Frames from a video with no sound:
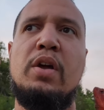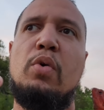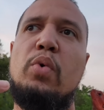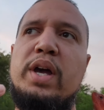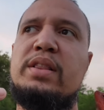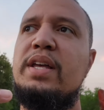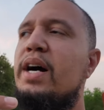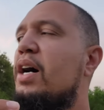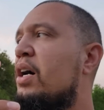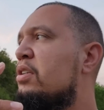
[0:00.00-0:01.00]
with
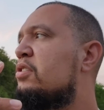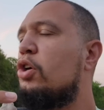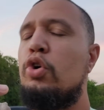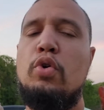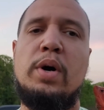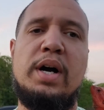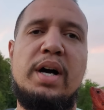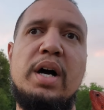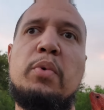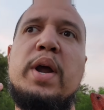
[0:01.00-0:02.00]
uh, two
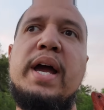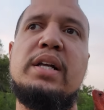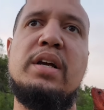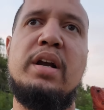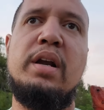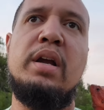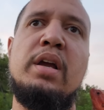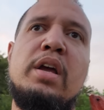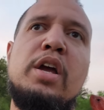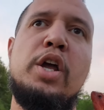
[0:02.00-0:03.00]
uh, regular
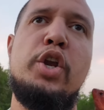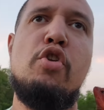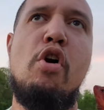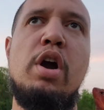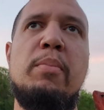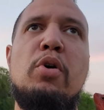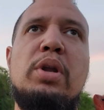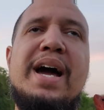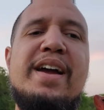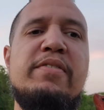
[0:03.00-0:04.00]
normal
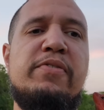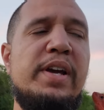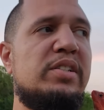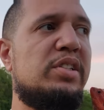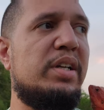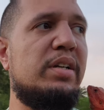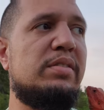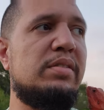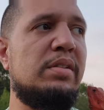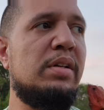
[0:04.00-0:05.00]
light
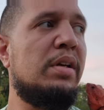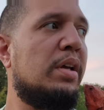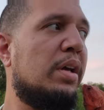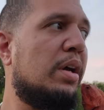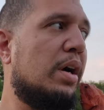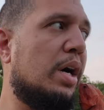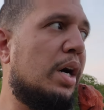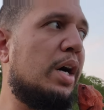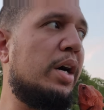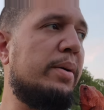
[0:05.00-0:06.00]
fixtures
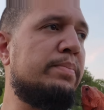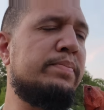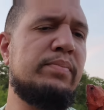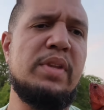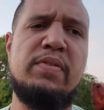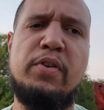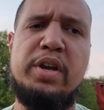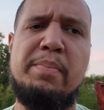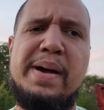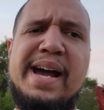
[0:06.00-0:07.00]
um, for
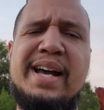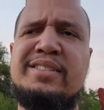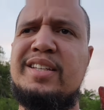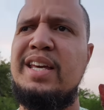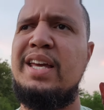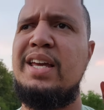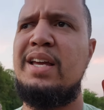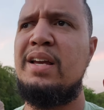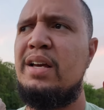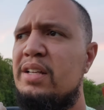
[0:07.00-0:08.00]
your
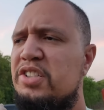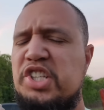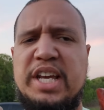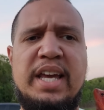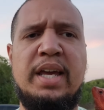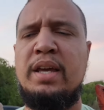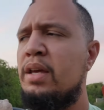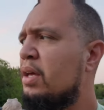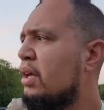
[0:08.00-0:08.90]
basking, chi,